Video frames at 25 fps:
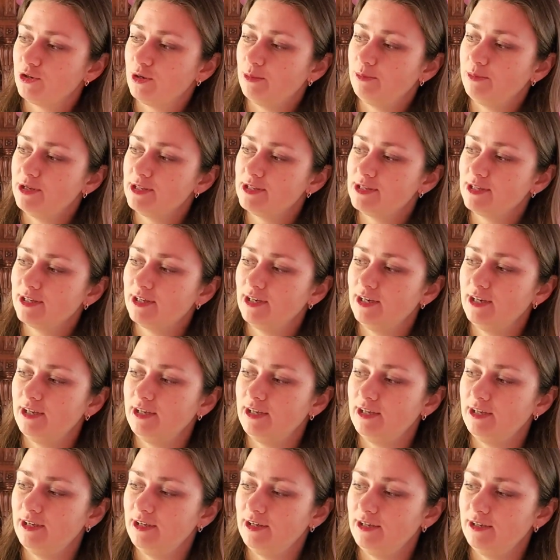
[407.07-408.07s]
So
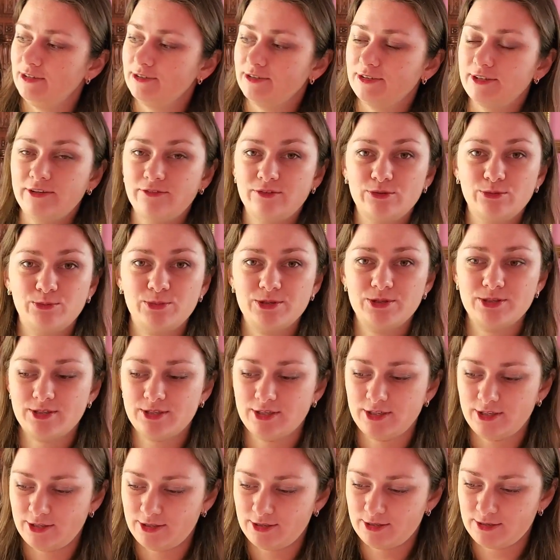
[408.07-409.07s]
basically left with
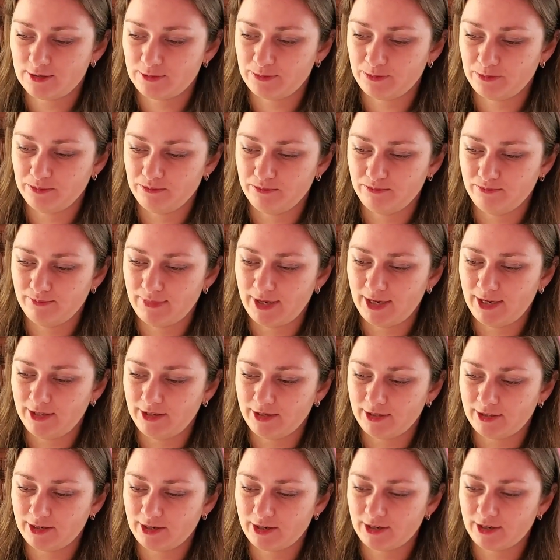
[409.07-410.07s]
this
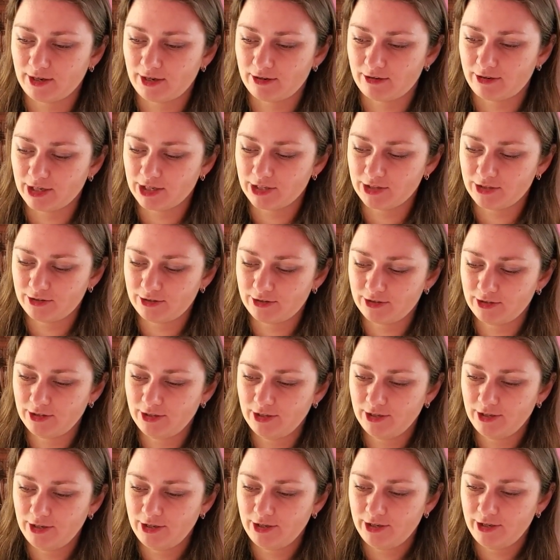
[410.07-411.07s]
main
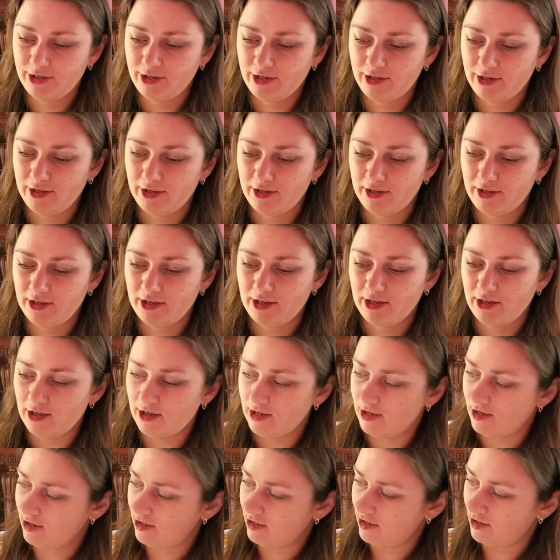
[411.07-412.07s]
character
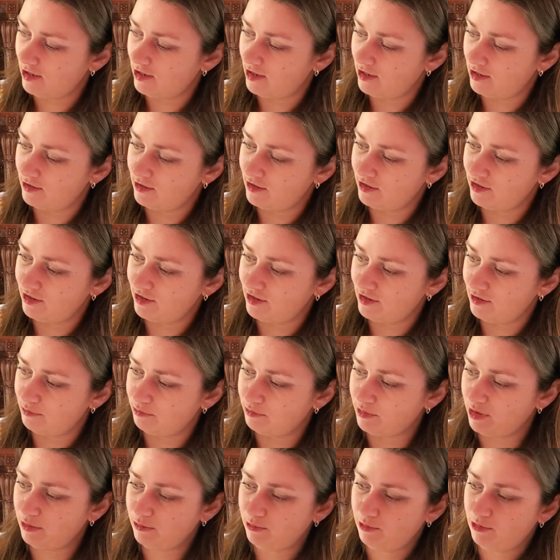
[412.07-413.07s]
and
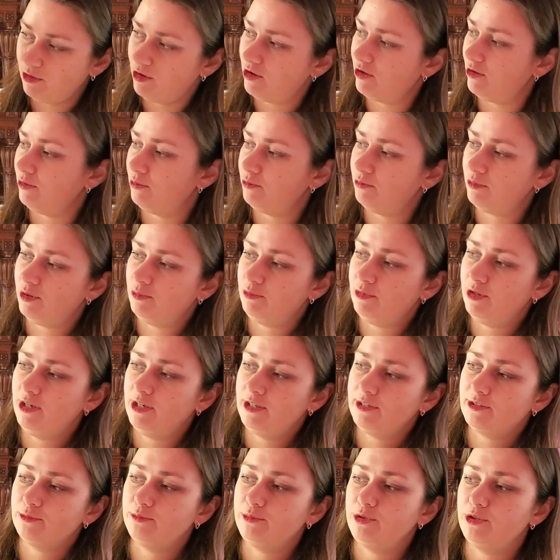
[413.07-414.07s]
maybe a
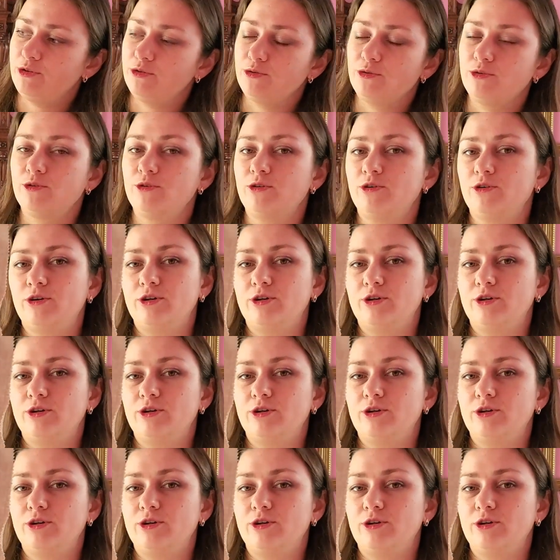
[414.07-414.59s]
little bit